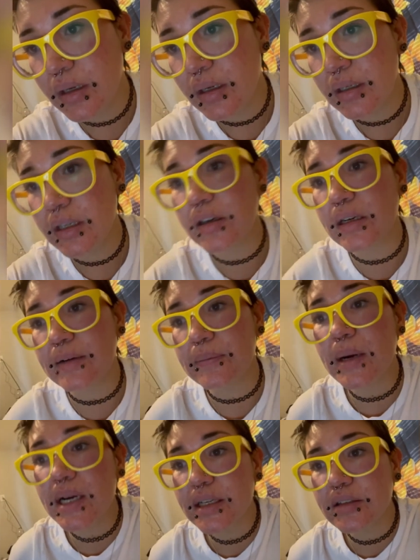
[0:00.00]
You can have
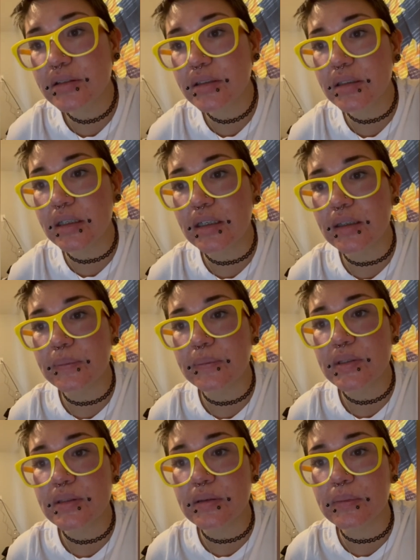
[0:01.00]
mild,
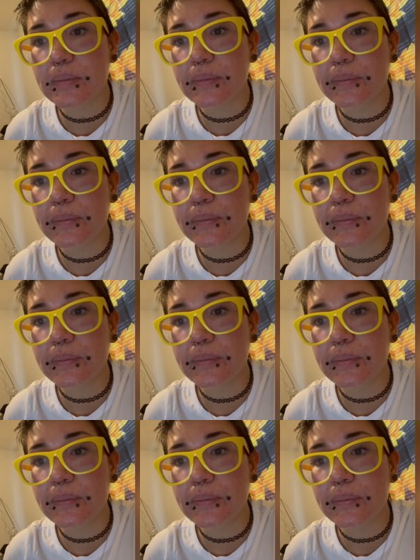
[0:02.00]
so